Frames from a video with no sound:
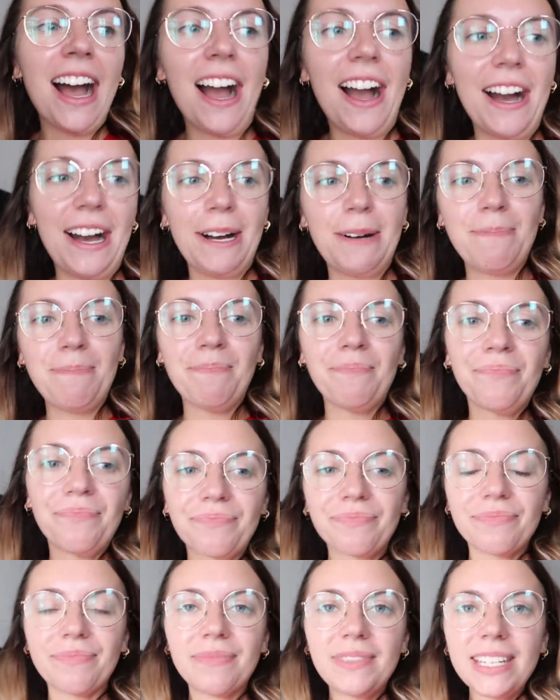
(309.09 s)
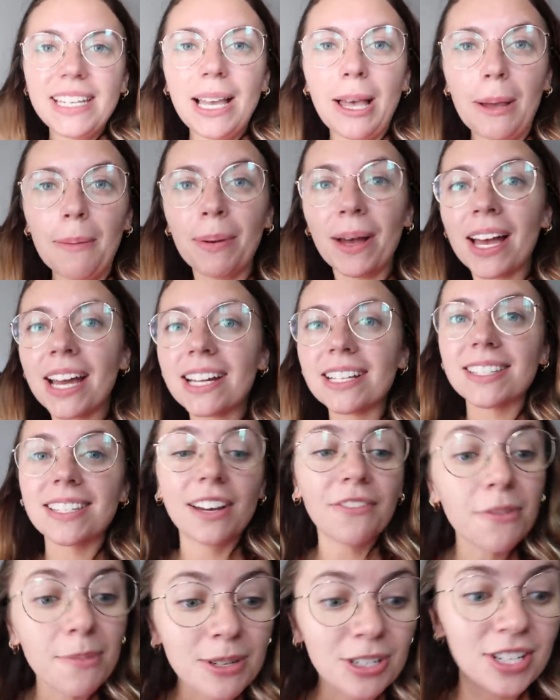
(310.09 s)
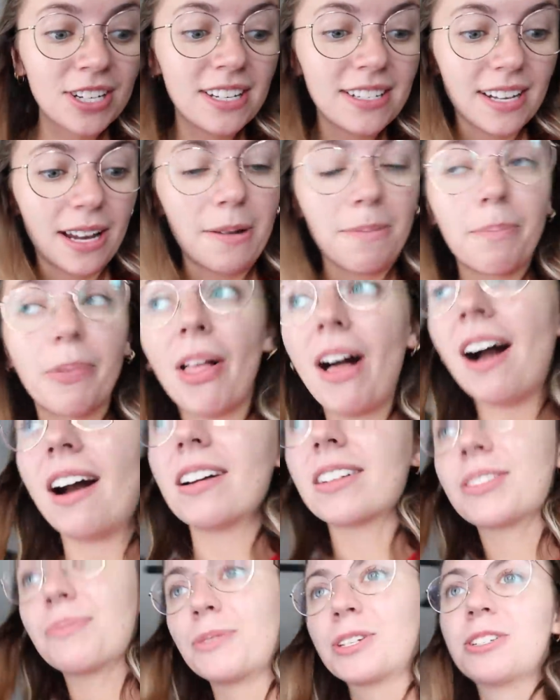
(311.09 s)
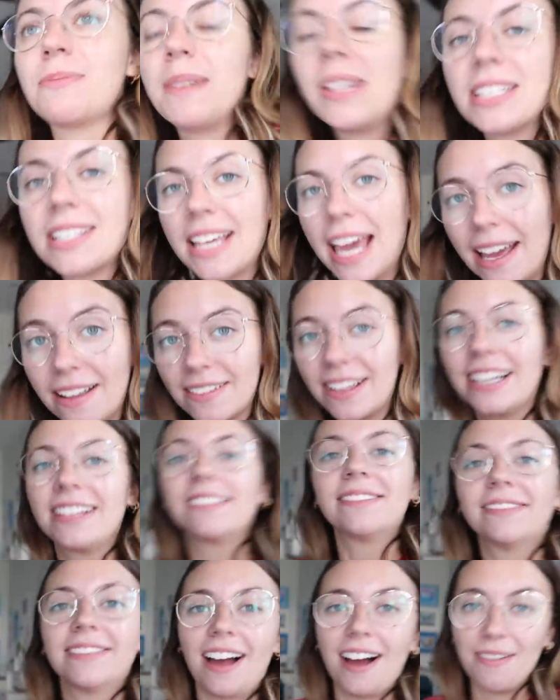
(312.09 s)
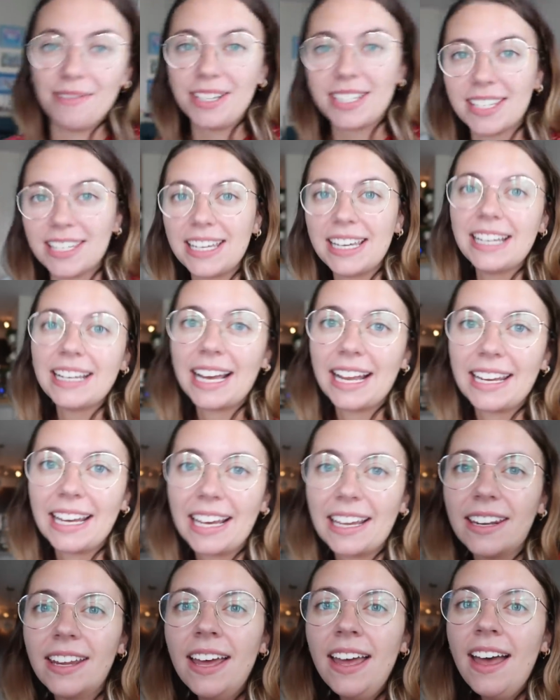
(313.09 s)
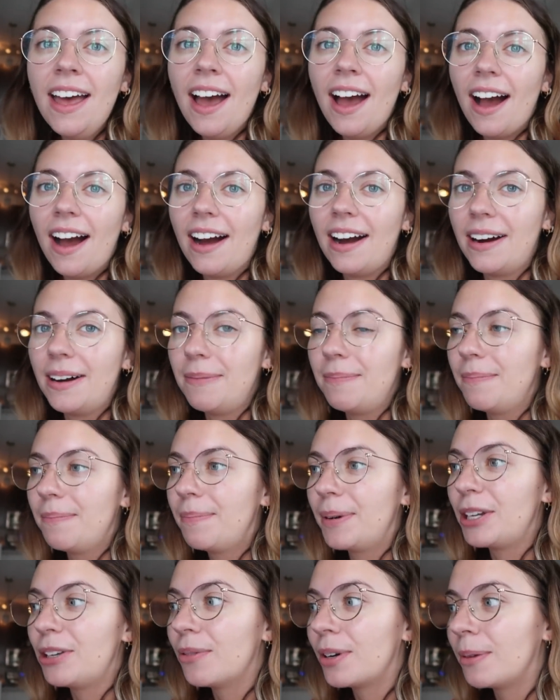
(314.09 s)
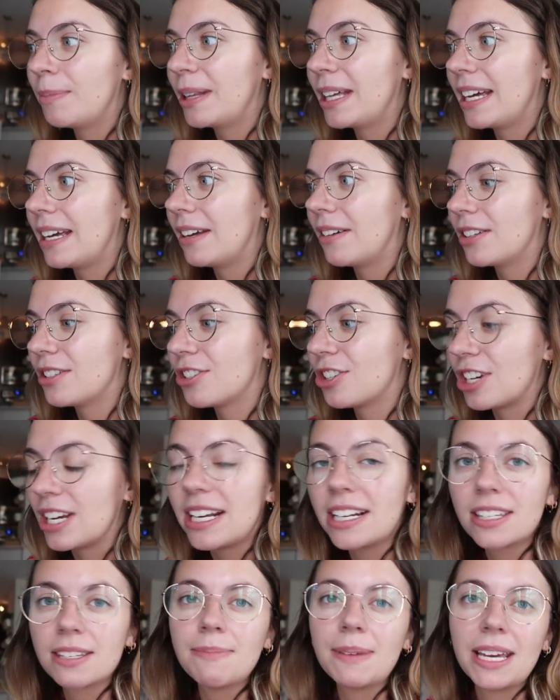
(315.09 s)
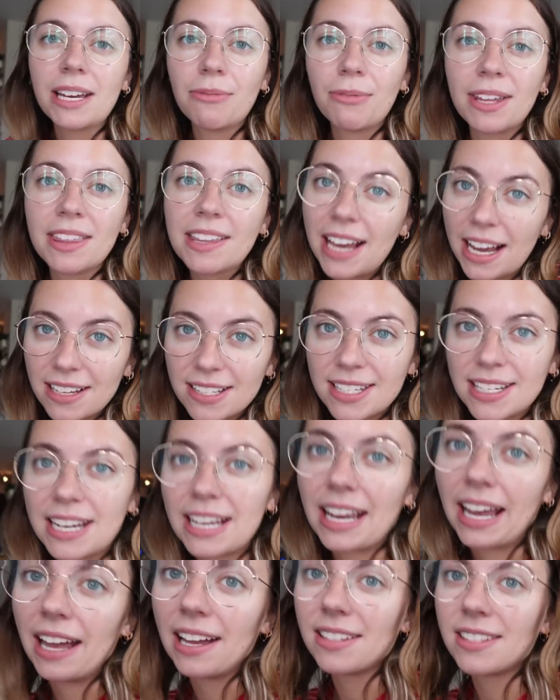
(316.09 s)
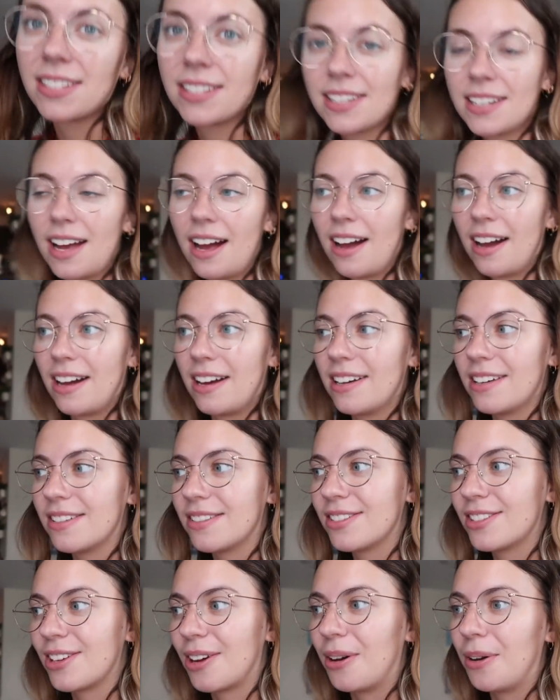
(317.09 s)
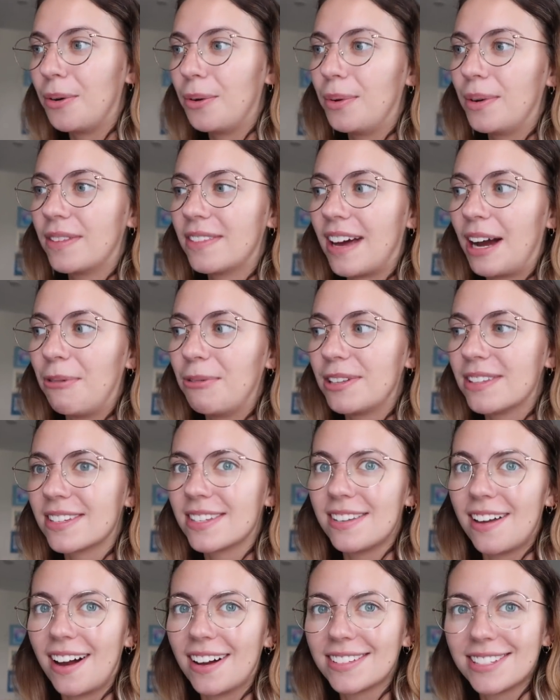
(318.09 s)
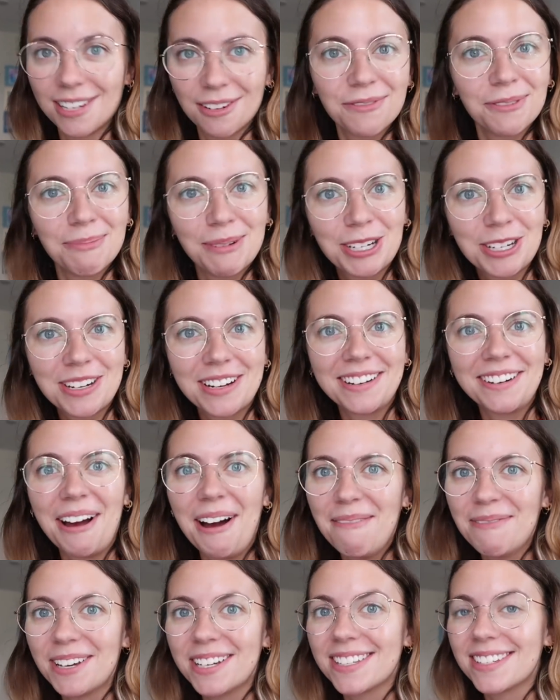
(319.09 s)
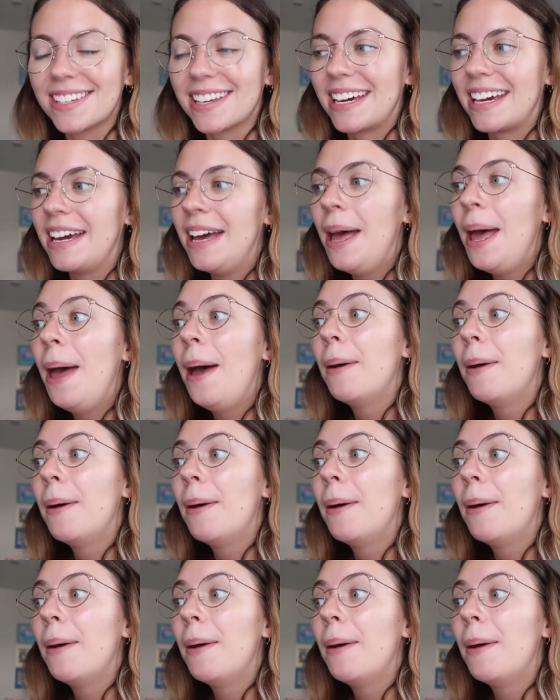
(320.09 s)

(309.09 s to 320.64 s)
Um, but self-admission is unblocked, which means Caitlin obviously can get in. Um, but normally she gets me in with guest tickets. Uh, so that one's not self-admission, obviously.